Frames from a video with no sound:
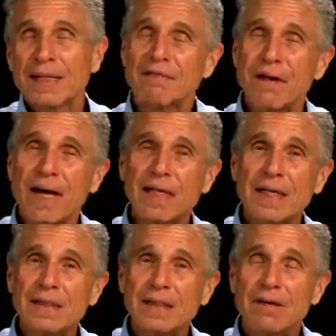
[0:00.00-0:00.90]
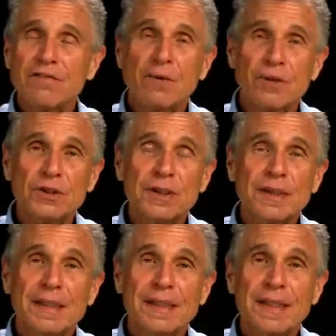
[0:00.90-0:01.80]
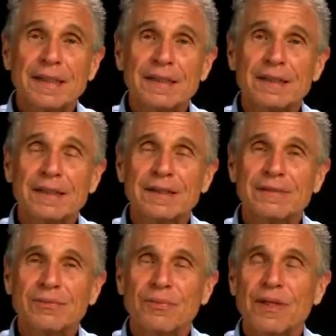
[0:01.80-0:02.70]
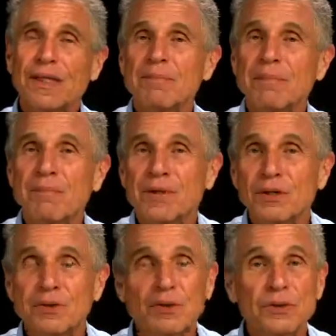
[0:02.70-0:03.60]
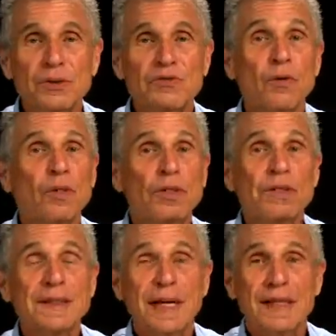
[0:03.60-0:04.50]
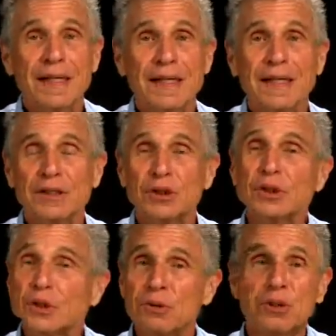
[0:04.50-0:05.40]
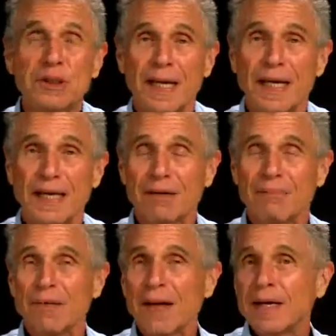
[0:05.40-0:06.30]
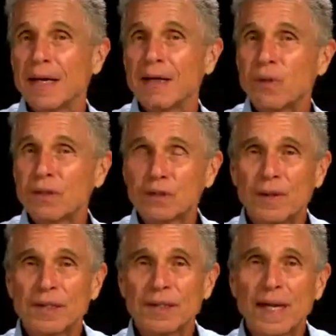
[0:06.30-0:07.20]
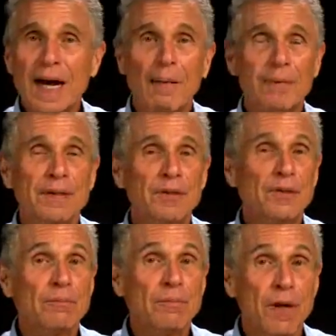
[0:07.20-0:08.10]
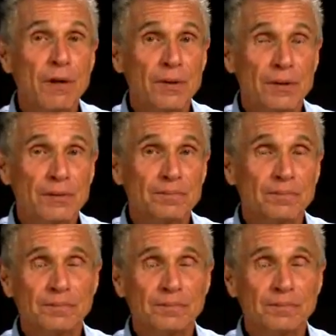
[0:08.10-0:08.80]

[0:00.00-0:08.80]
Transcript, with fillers: Divining, unfortunately, has really been reduced to fortune telling and soothsaying and what's going to happen tomorrow,